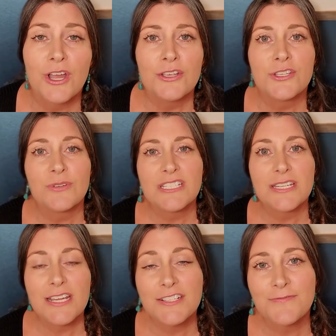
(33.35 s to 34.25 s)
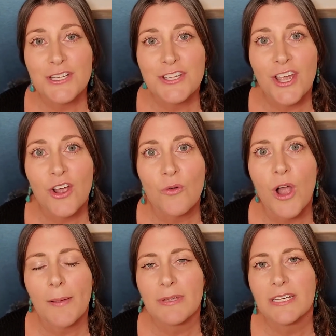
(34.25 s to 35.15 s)
So in today's video,
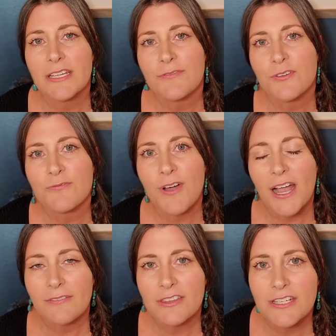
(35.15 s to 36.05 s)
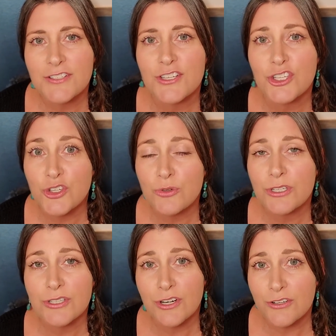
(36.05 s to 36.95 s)
I'm gonna give you 5 things that you
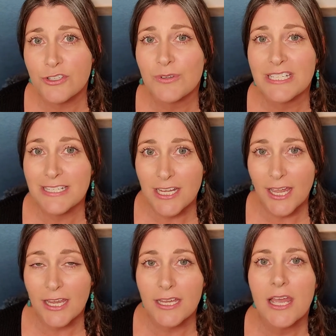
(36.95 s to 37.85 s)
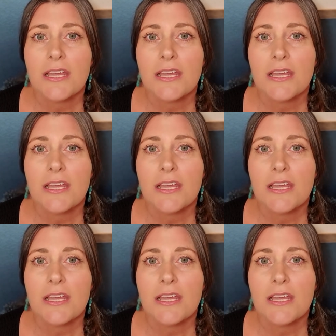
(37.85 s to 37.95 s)
can start doing today